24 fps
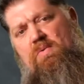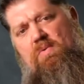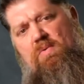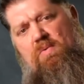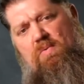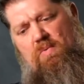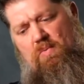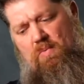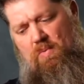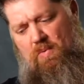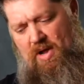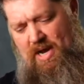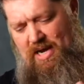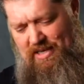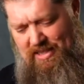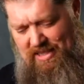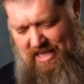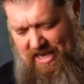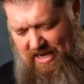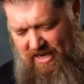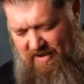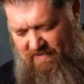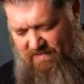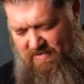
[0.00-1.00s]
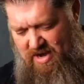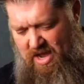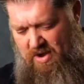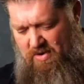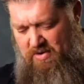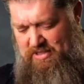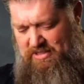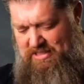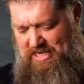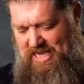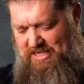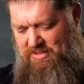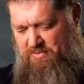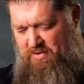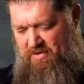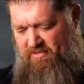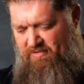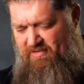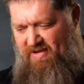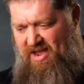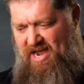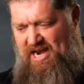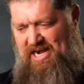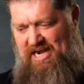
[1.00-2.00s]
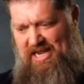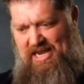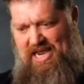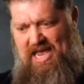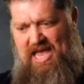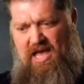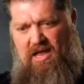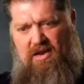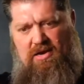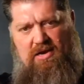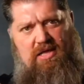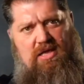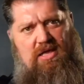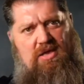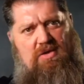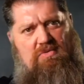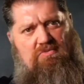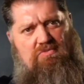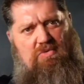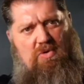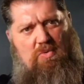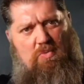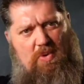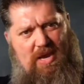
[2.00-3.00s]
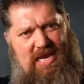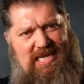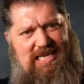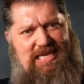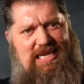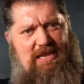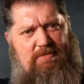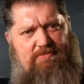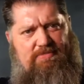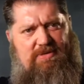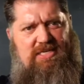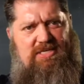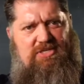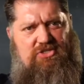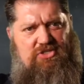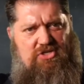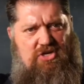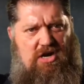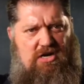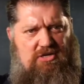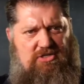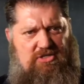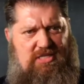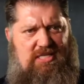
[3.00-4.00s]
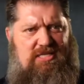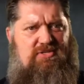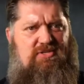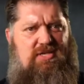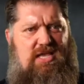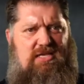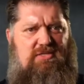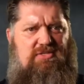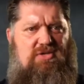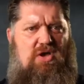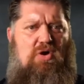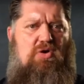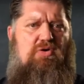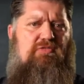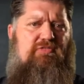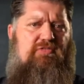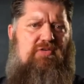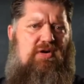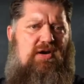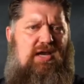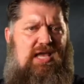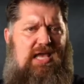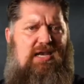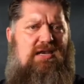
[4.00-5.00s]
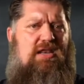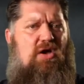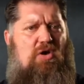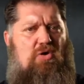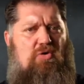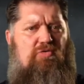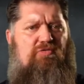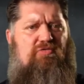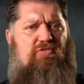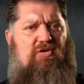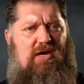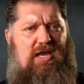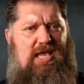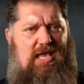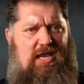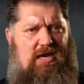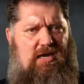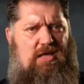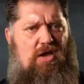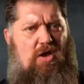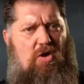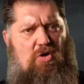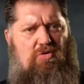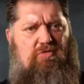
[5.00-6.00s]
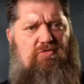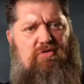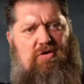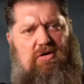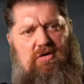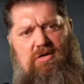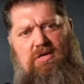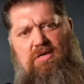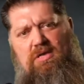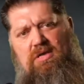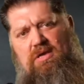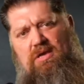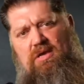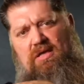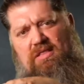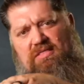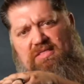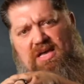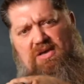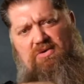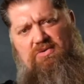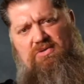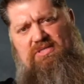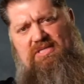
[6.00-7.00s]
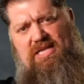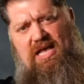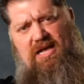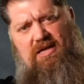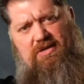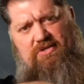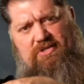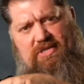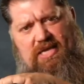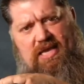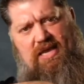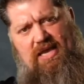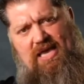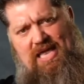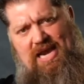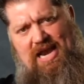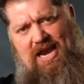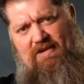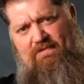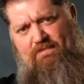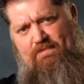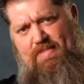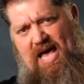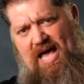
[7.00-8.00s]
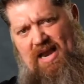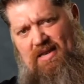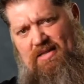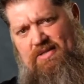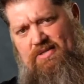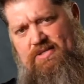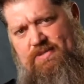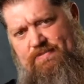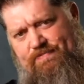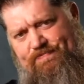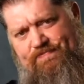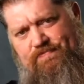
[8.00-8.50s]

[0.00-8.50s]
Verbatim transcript: One thing of note is as we're finding out, when we deep discharge these things over and over and over, those cells can get out of balance.